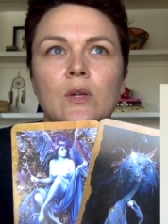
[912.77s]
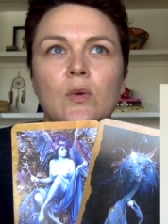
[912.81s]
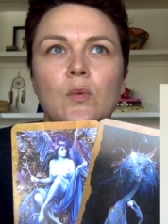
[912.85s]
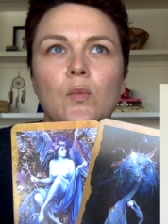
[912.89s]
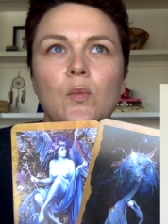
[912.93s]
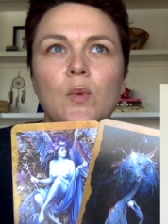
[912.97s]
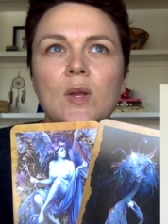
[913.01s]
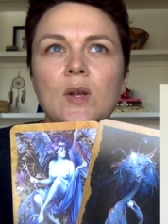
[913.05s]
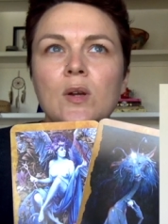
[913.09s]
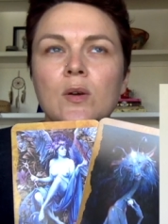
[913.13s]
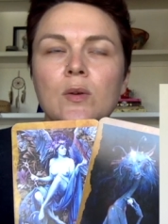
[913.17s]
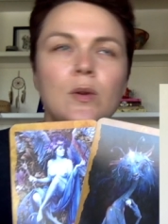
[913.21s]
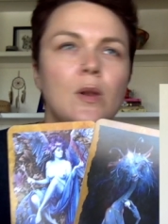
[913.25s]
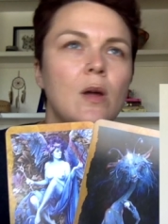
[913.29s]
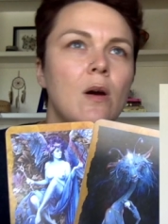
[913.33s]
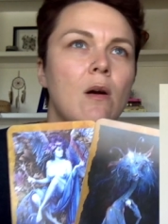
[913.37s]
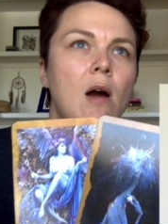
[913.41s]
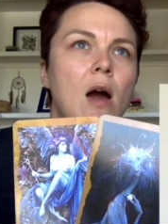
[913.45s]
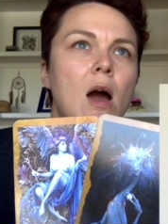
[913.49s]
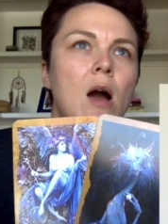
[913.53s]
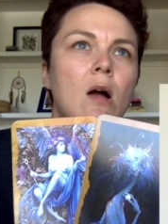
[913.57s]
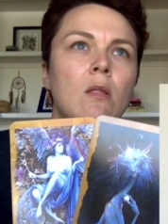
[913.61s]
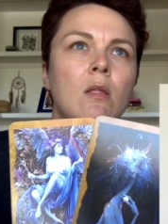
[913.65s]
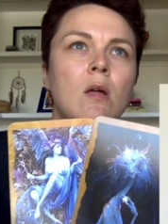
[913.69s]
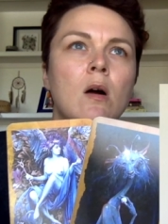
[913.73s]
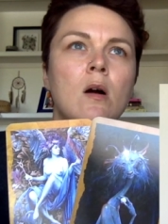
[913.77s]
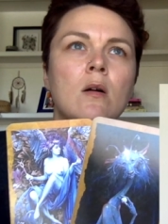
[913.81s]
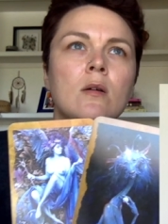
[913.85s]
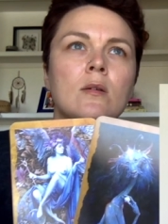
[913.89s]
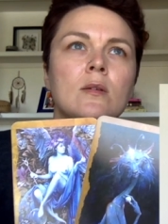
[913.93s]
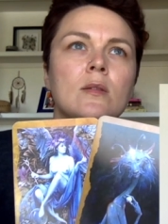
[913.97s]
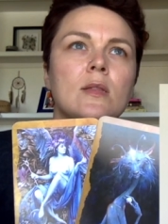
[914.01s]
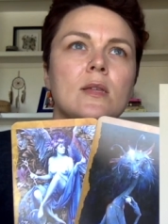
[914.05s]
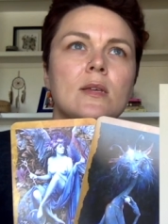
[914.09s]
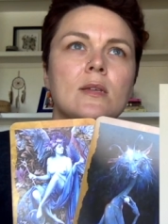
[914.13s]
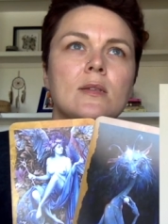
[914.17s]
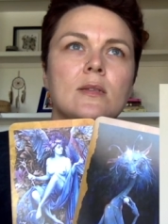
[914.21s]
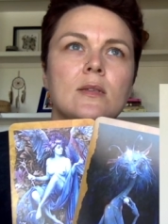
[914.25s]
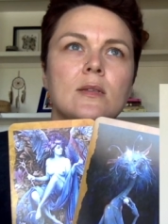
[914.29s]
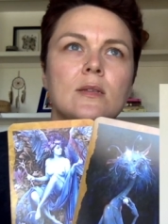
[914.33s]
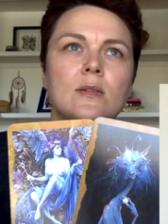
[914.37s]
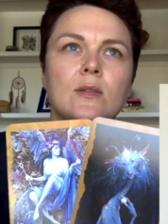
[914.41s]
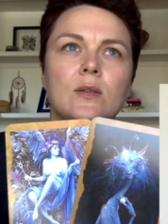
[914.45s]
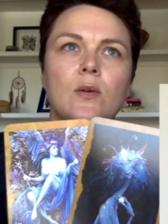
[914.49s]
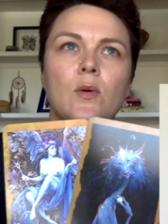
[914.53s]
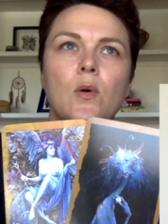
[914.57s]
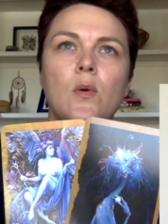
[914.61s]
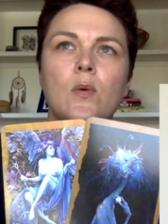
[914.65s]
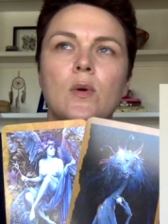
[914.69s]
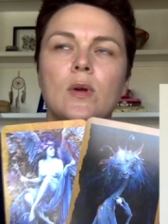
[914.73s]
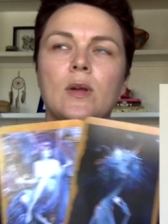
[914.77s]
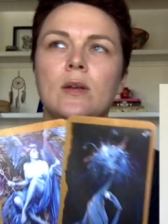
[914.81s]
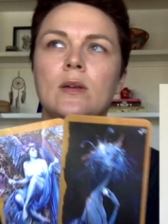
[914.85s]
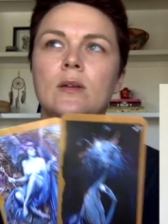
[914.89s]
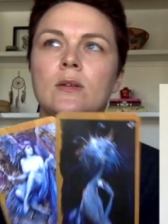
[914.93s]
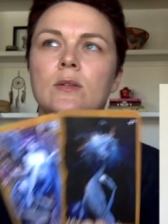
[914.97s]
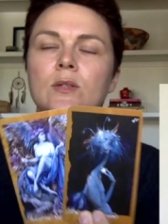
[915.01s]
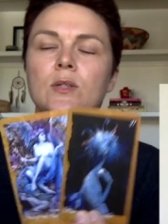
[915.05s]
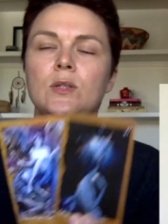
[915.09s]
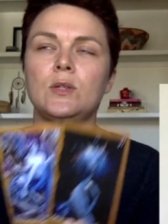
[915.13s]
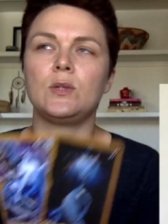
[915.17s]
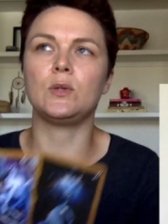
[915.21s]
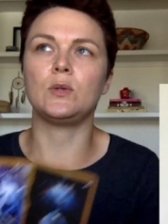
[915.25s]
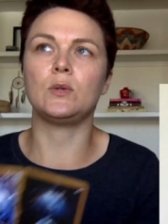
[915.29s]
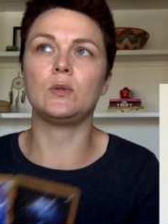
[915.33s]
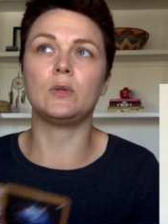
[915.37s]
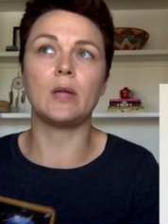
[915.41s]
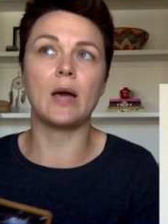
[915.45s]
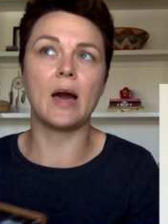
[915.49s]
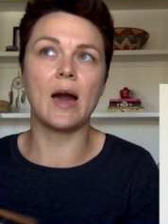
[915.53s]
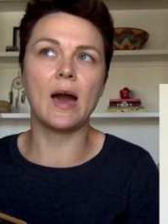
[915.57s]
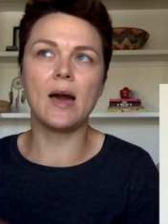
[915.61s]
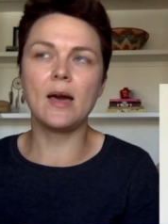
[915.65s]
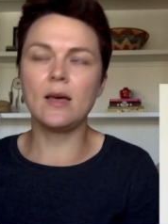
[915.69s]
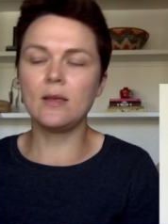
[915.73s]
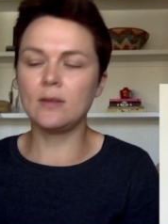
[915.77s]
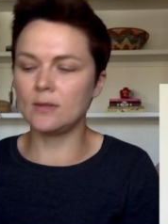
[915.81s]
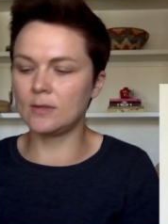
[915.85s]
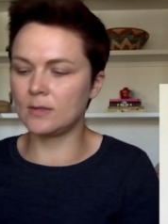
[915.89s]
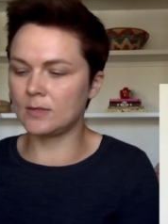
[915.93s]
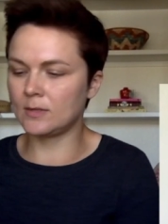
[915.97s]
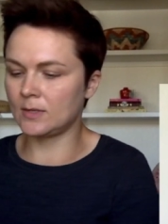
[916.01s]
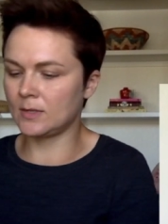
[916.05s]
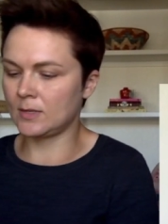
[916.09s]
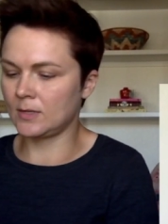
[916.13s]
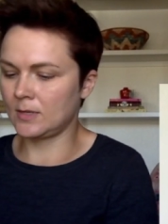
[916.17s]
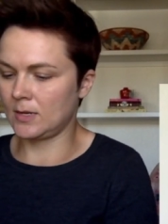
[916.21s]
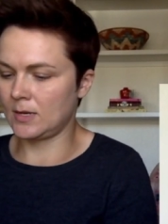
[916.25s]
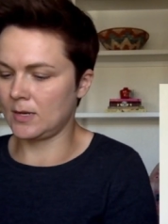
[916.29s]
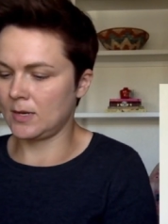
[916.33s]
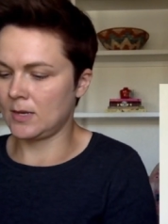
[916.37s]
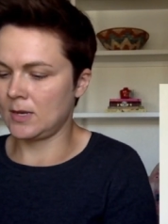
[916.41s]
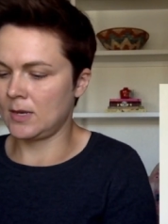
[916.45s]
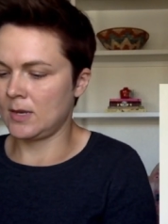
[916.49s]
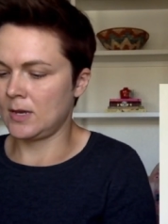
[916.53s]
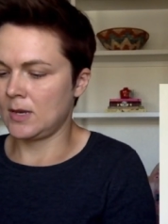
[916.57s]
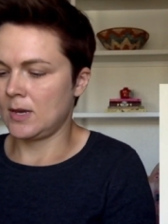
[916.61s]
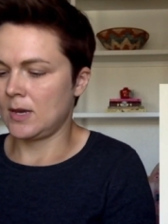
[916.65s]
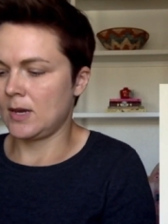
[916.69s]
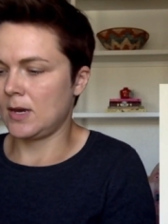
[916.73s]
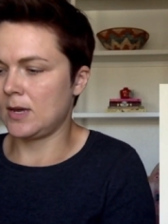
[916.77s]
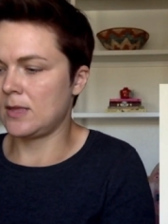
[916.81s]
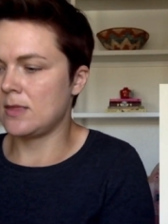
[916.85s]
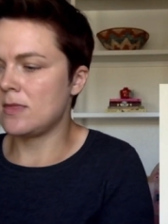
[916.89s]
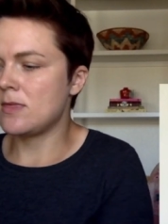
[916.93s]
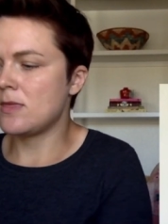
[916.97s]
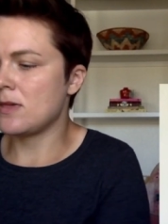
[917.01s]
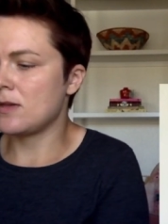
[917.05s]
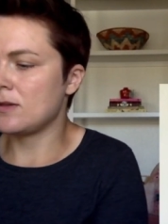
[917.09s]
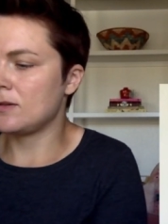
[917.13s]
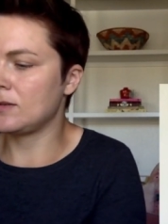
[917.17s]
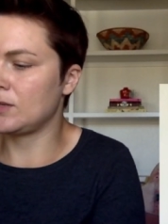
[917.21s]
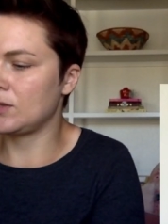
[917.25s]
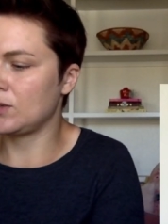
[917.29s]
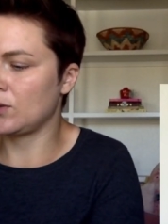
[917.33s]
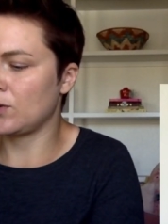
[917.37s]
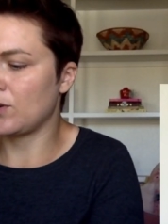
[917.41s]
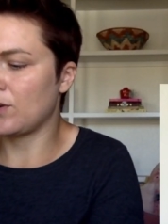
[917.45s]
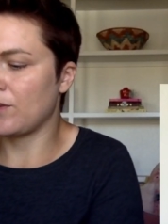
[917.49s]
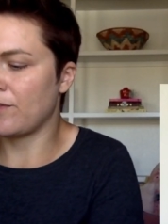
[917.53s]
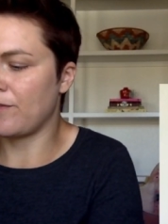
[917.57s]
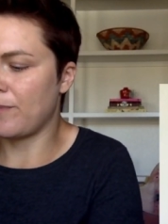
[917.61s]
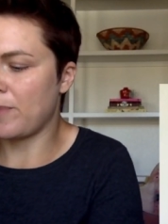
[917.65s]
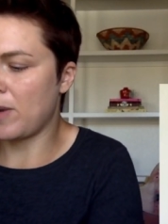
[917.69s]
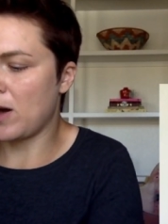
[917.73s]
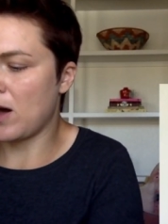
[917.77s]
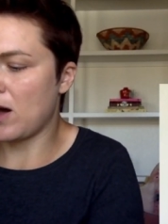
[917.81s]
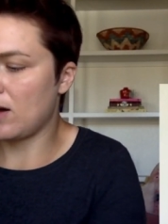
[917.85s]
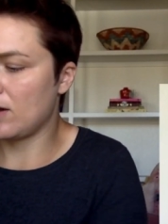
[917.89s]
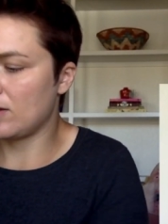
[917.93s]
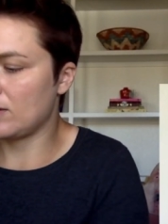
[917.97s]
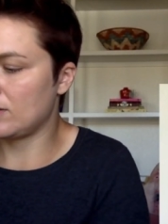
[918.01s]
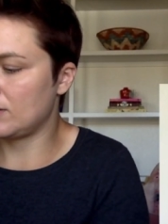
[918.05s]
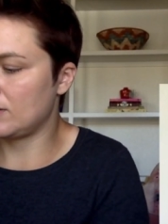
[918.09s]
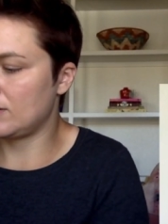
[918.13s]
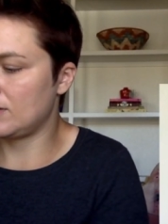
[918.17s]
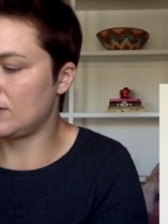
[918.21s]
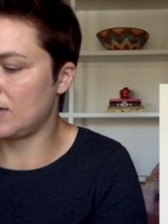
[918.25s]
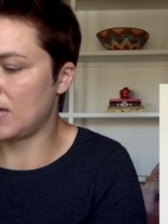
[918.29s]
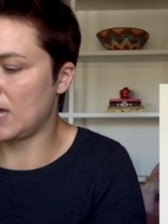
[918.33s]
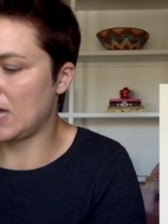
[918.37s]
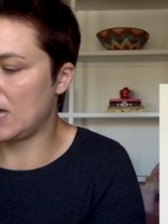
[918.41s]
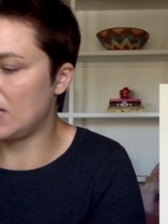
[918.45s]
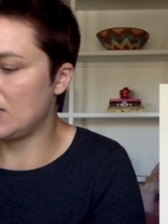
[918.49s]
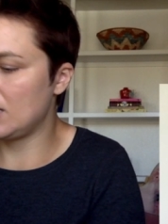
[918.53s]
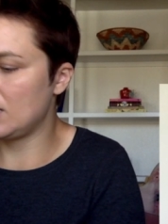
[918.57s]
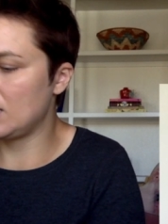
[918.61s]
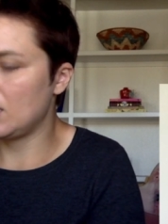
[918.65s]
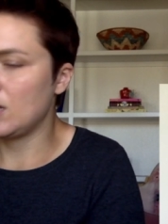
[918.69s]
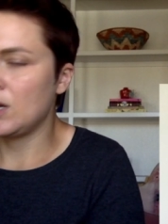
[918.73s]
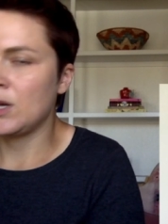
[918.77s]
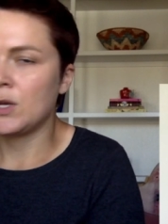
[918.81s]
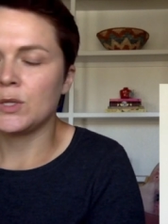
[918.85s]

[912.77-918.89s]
We don't know how long this is going to last in this sort of pause state.